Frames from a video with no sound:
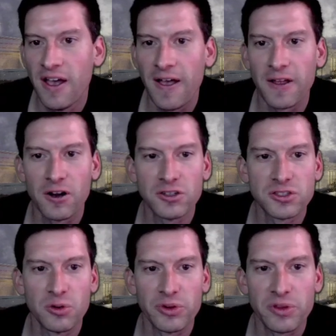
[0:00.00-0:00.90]
and
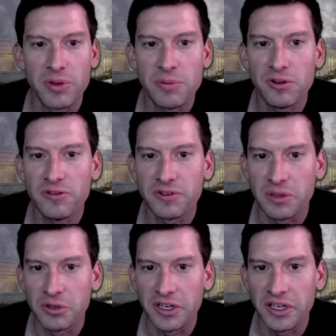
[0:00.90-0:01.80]
also with the people of
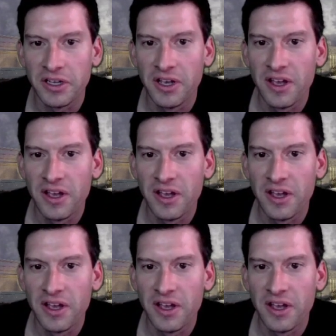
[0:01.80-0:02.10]
liberty,